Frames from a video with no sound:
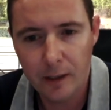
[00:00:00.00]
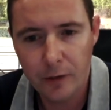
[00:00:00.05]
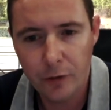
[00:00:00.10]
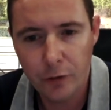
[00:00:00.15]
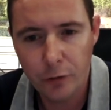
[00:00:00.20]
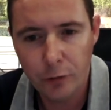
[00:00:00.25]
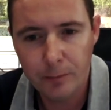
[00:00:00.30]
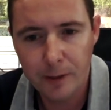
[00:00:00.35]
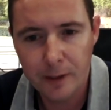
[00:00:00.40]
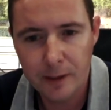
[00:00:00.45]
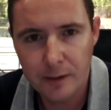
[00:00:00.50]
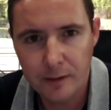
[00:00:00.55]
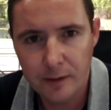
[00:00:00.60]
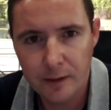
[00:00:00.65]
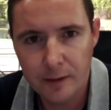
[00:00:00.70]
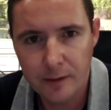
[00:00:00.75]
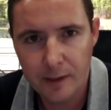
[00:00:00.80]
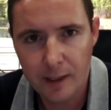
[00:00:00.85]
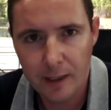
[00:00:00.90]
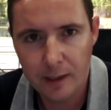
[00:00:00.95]
a new
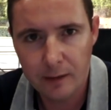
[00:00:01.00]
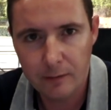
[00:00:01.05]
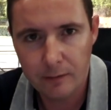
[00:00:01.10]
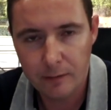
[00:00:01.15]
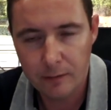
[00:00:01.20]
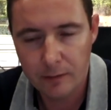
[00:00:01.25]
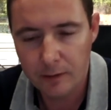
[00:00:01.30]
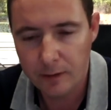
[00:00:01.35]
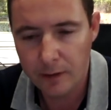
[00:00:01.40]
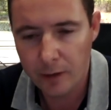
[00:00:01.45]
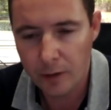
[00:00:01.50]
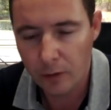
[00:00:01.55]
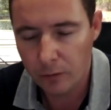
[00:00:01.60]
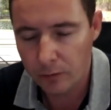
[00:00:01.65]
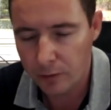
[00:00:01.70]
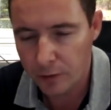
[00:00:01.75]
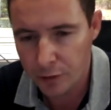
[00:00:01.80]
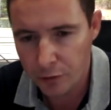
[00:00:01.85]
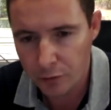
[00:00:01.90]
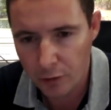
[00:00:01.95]
business that you know
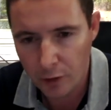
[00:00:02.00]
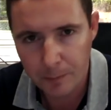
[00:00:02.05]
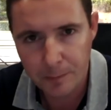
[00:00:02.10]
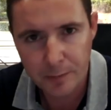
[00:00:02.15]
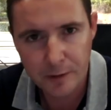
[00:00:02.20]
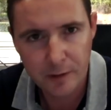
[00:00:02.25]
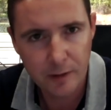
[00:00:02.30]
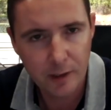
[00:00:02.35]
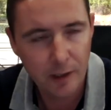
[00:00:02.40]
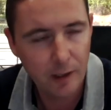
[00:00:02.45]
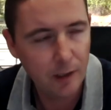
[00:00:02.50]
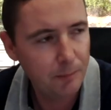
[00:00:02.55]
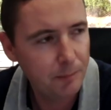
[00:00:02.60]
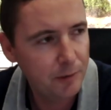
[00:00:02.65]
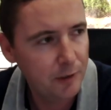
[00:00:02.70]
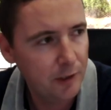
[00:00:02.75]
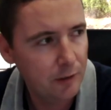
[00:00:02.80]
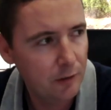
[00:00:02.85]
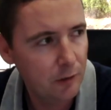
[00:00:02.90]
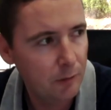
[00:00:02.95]
disrupts a
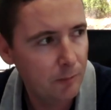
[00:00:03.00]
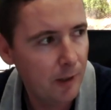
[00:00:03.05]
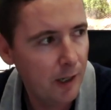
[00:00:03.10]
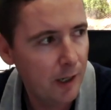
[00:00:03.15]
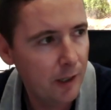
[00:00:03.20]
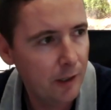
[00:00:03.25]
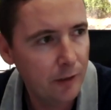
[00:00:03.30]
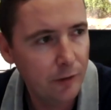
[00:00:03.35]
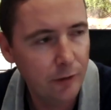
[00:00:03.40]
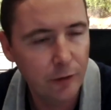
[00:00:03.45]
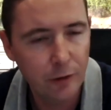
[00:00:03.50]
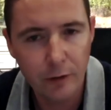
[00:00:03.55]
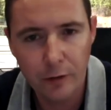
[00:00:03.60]
particular market or,